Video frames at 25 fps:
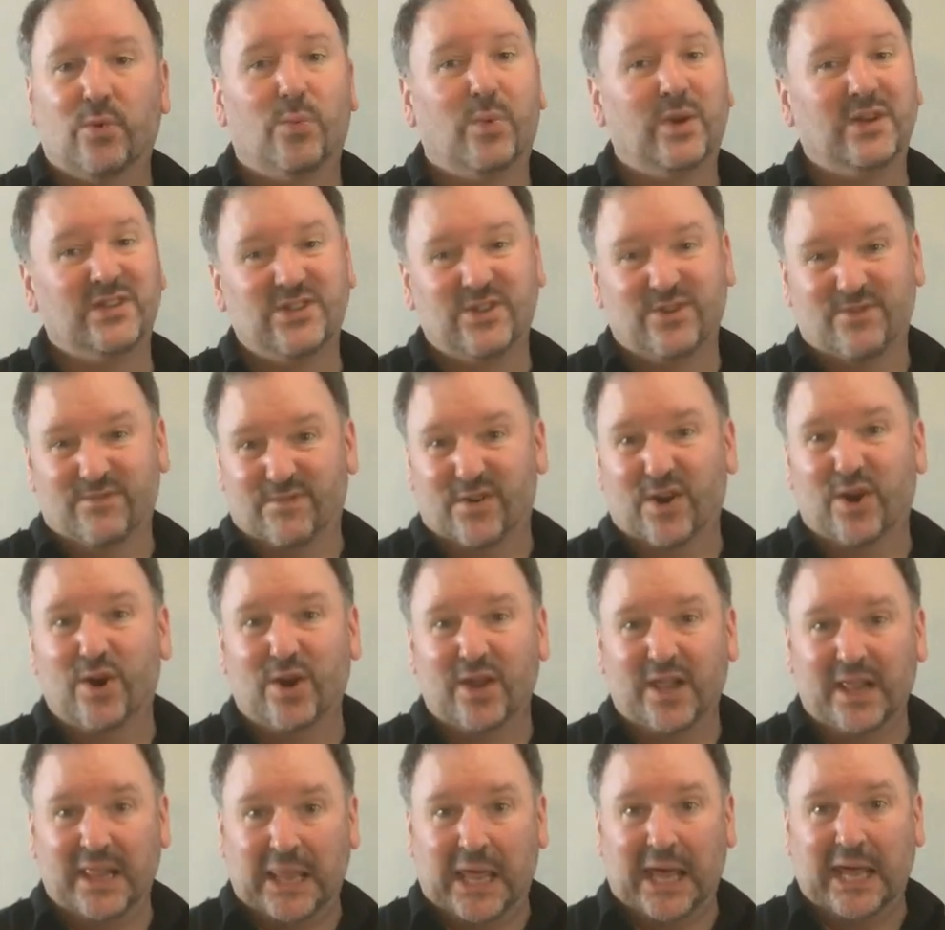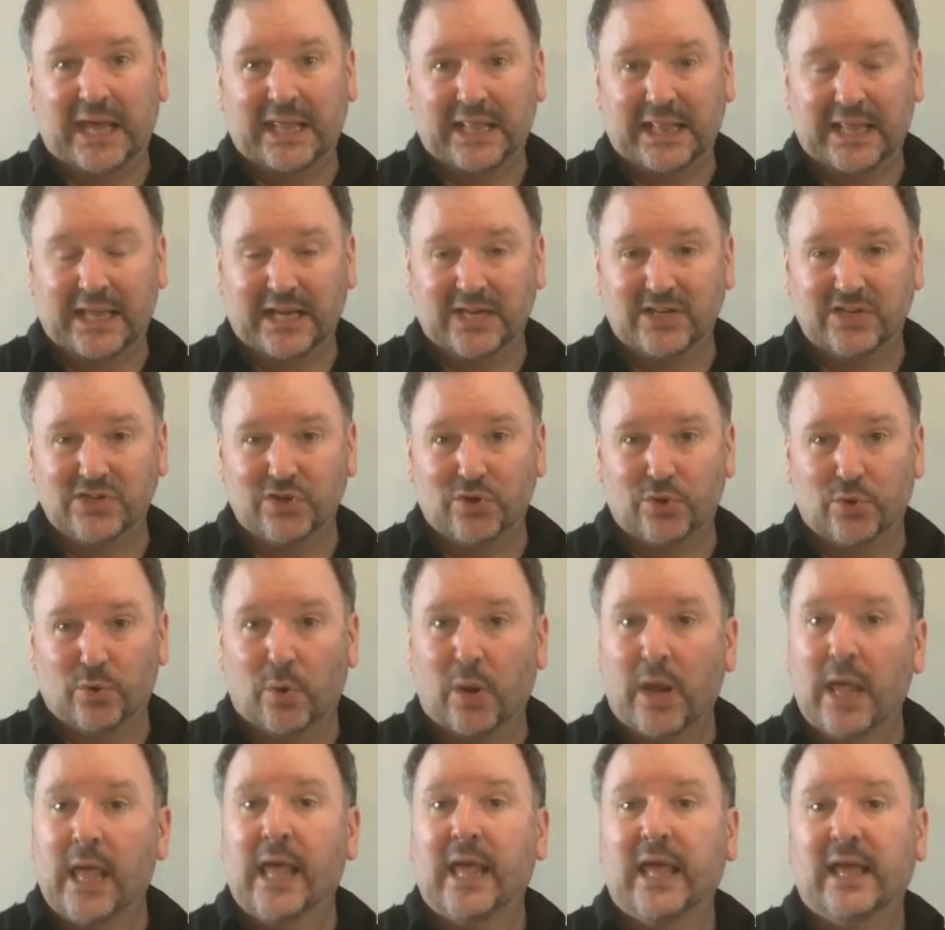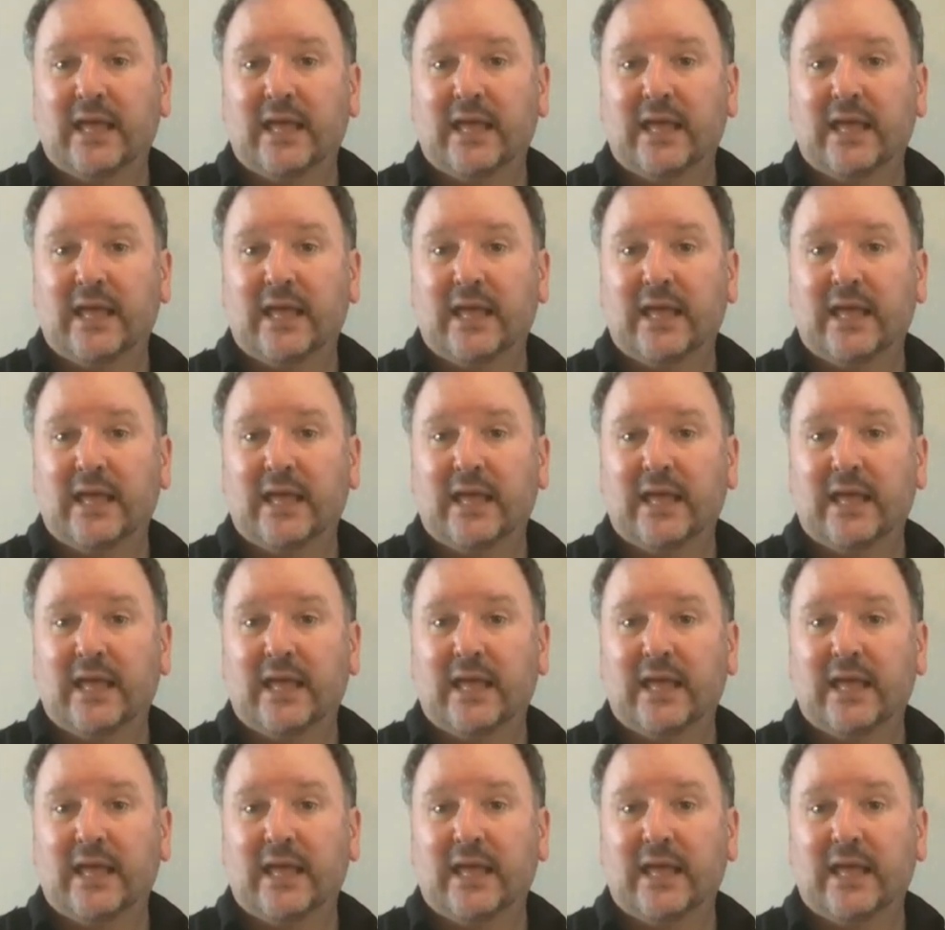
which you very likely do,